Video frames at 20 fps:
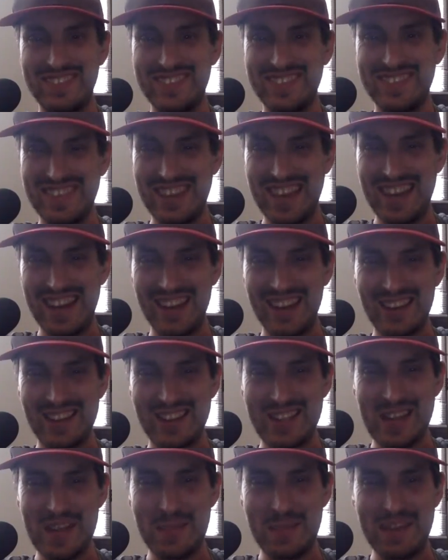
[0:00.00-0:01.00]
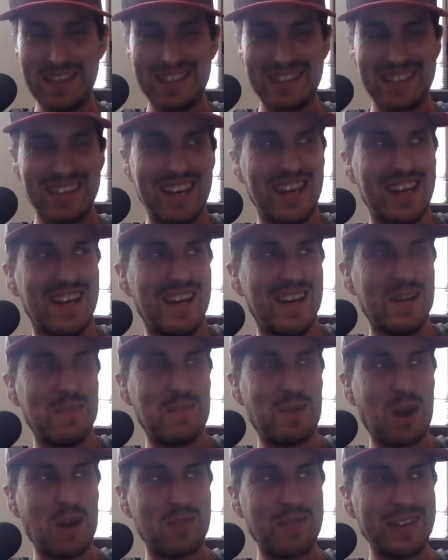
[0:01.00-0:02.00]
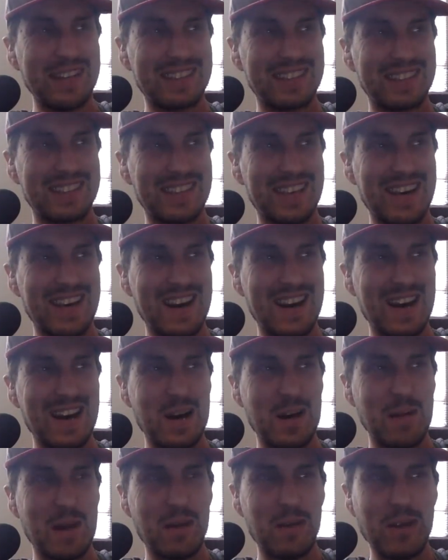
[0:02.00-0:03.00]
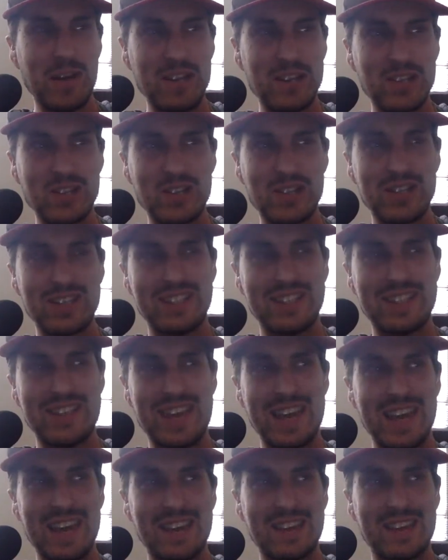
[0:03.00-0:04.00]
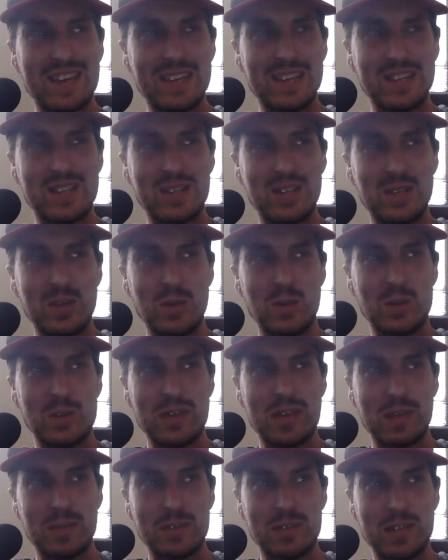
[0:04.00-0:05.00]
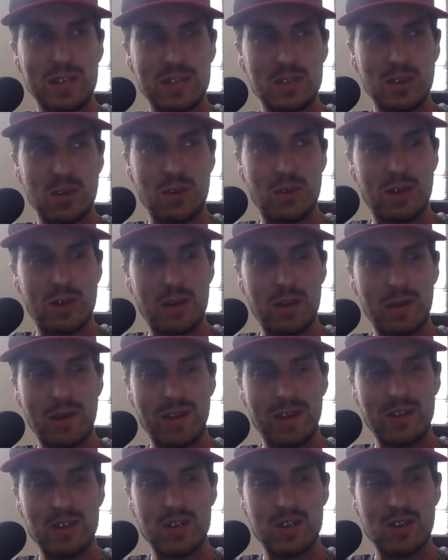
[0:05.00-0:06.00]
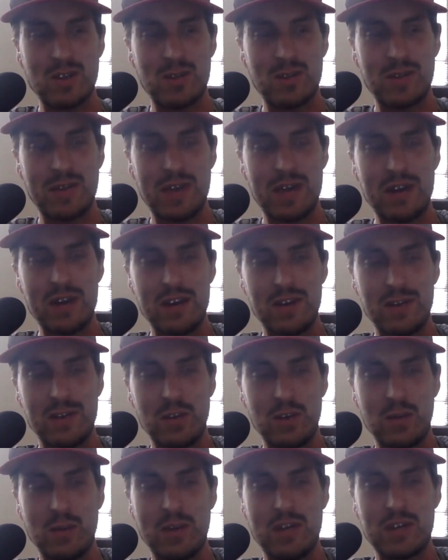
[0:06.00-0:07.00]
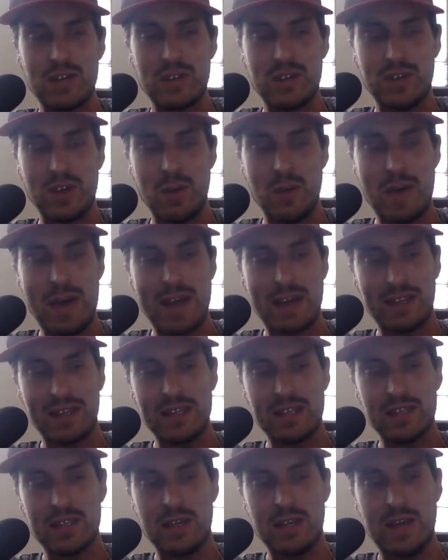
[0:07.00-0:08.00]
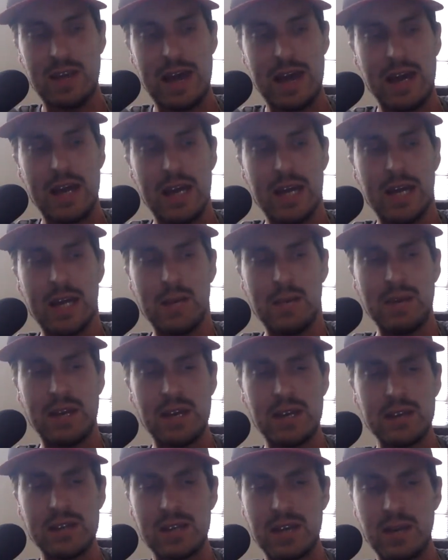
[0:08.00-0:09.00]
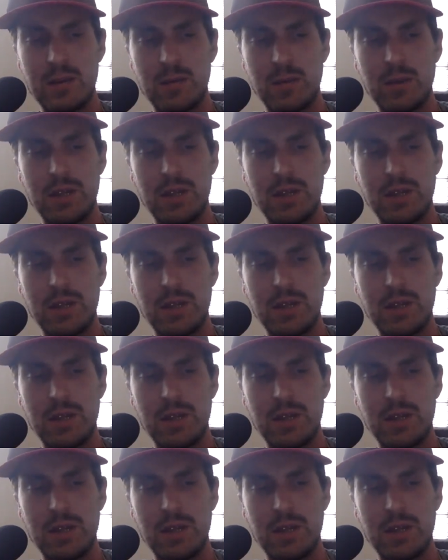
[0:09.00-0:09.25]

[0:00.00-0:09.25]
Yeah, little snippets. Perfect. And we also should say thanks to Sam Stayskill for coming on the show for that interview. Make sure you go back and listen to that because it really